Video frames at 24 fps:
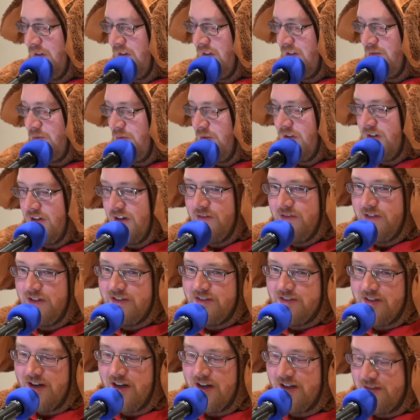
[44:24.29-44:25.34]
This one of the
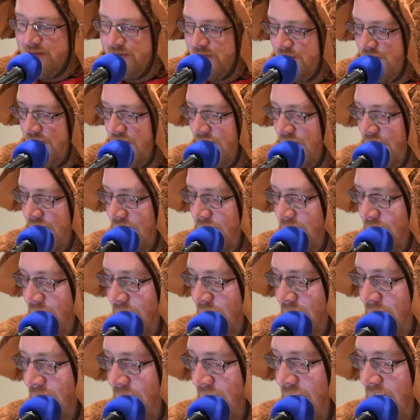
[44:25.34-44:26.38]
science variety.
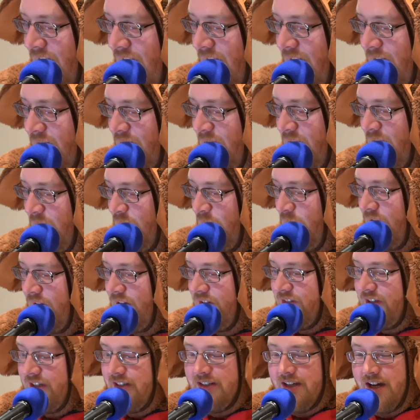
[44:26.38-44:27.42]
What
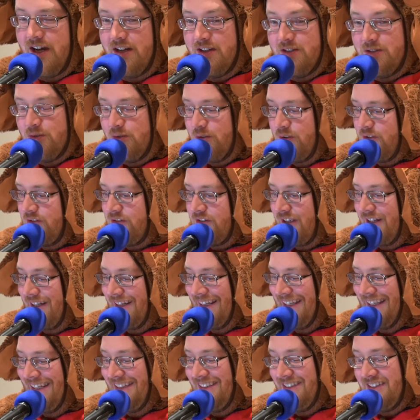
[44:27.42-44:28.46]
is a dinosaur's
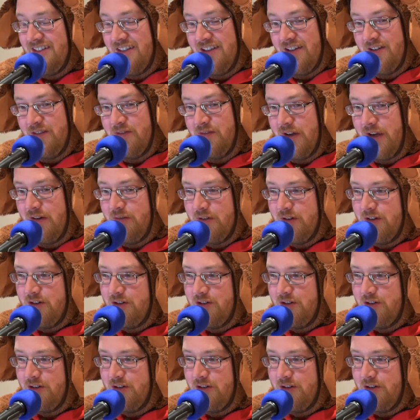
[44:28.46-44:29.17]
least favorite